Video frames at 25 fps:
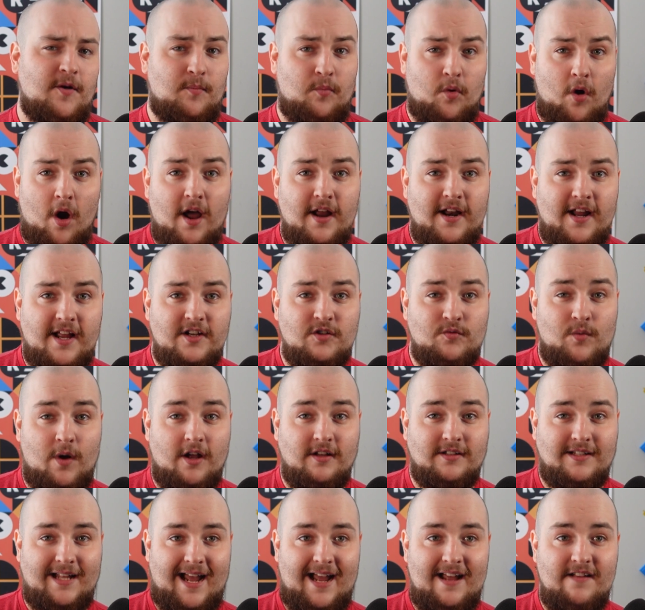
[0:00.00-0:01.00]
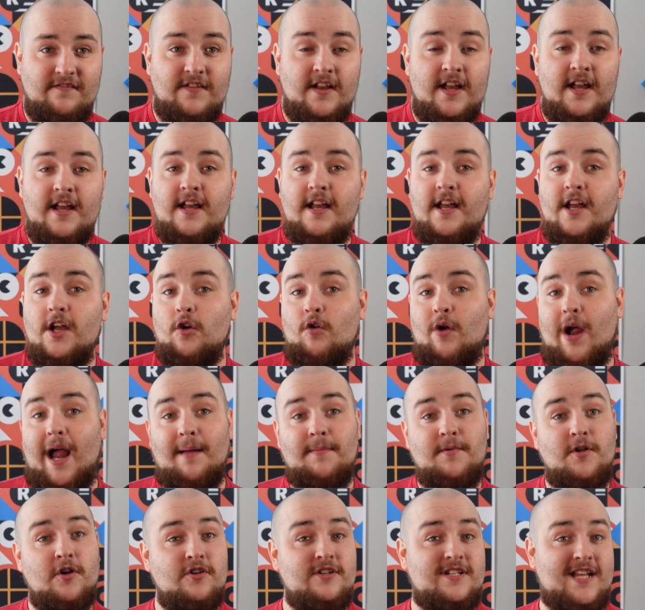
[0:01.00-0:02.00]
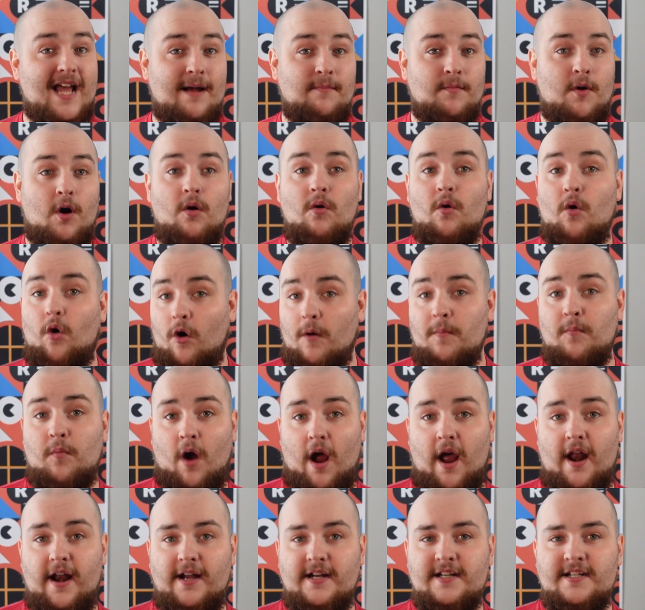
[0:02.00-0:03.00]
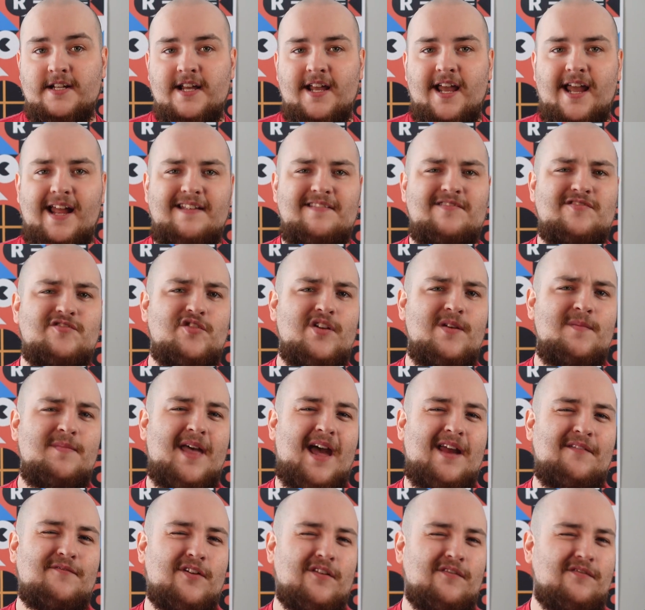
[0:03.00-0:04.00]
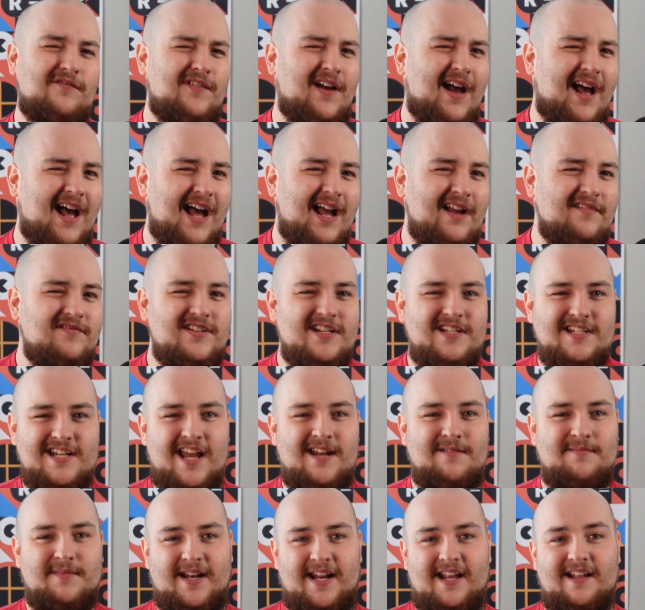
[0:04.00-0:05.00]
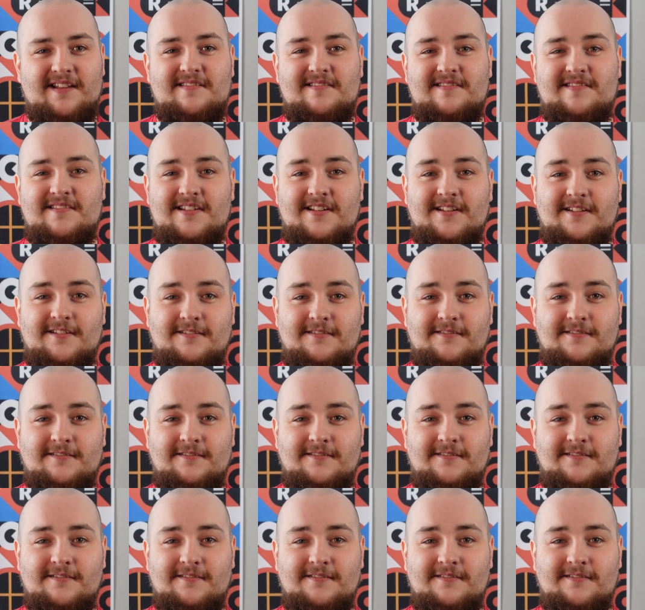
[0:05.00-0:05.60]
your product while live, grab your demo or product and stream that for 5 to 10 minutes.